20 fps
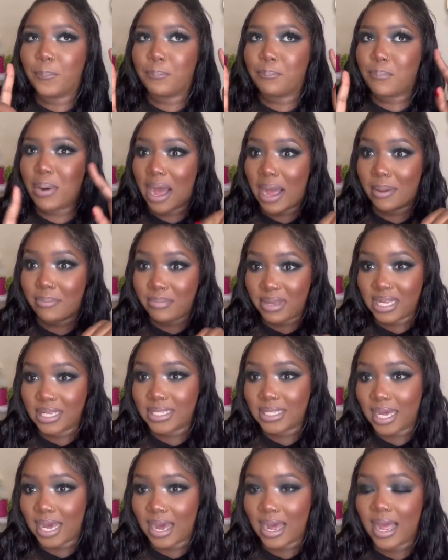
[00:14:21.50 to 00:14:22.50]
per
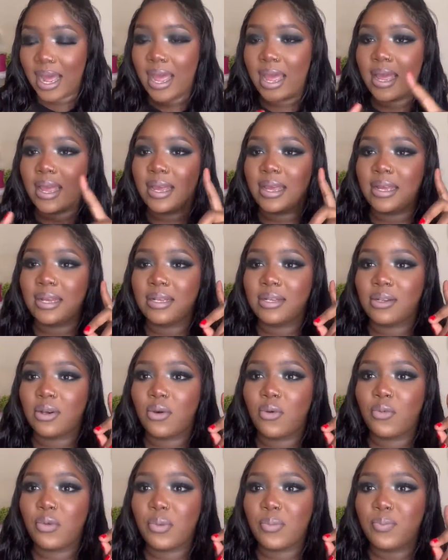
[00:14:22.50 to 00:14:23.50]
meter, and
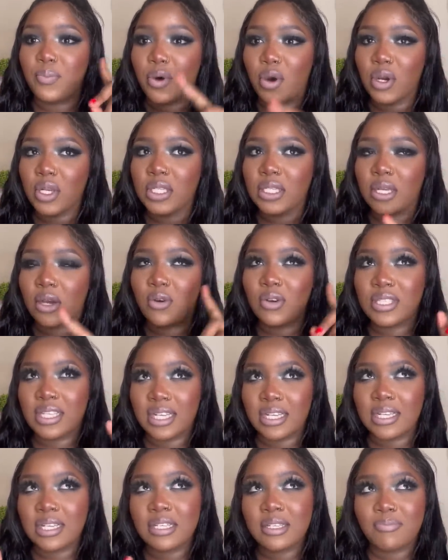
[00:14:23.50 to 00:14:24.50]
we bought, because I
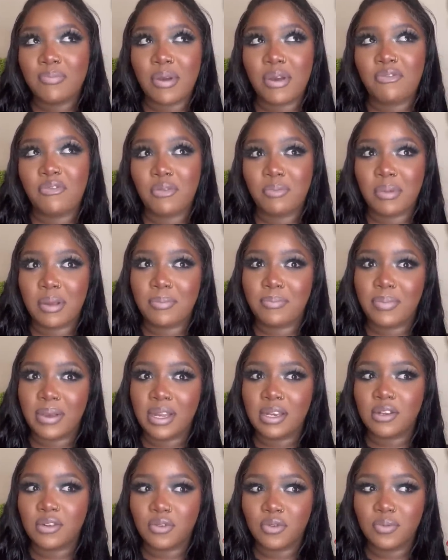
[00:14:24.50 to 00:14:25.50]
didn't buy for my
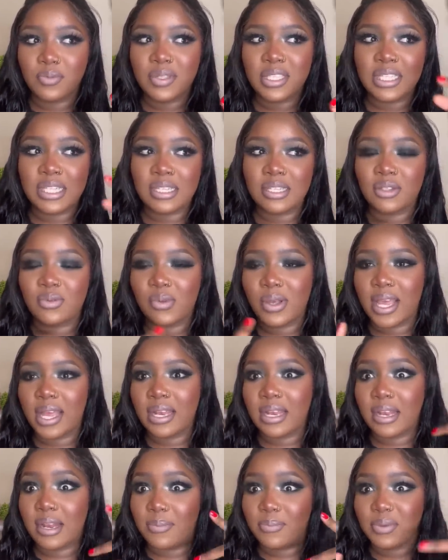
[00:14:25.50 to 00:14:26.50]
bedroom since we
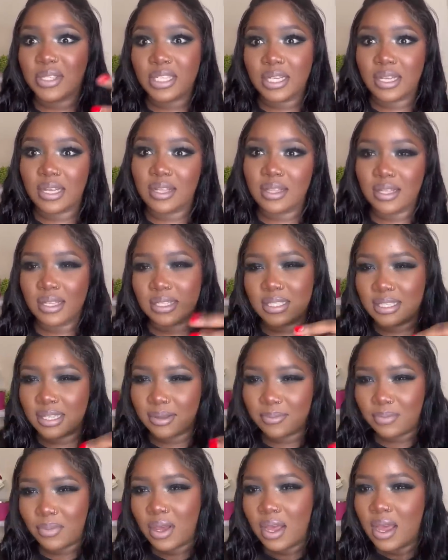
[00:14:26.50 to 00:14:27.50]
ended up taking the
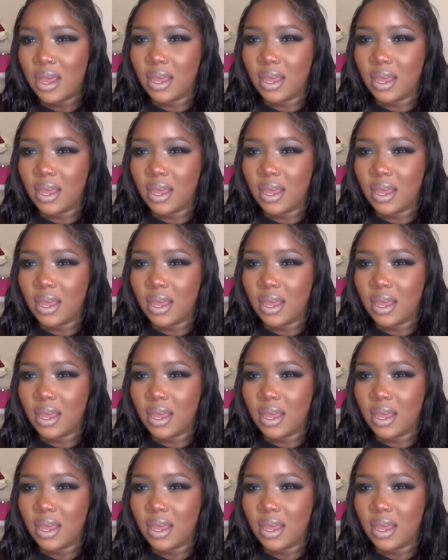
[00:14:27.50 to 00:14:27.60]
same